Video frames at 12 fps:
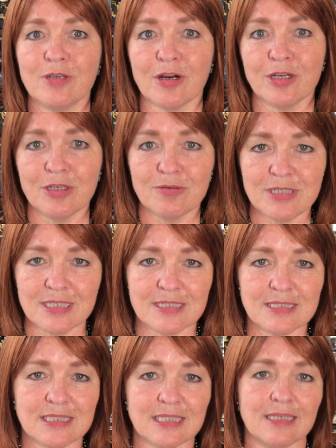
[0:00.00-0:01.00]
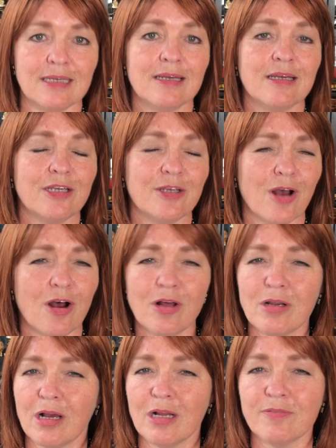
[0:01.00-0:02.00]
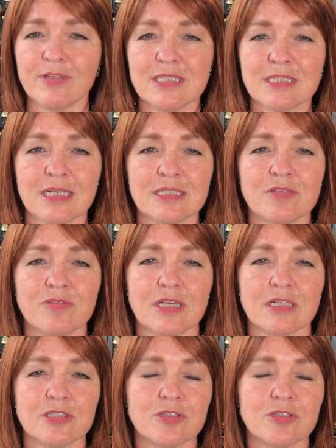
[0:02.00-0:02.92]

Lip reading: Are you dizzy? All of these kinds of things.